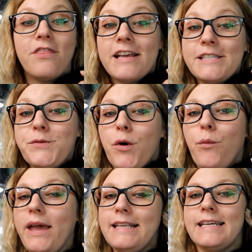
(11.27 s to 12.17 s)
This is
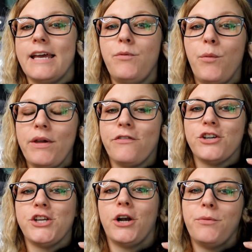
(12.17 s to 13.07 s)
what we did when we
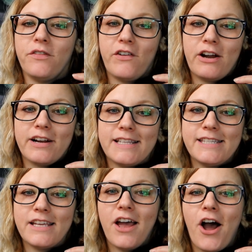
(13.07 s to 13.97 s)
first started with
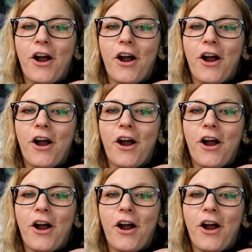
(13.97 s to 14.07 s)
ferrets.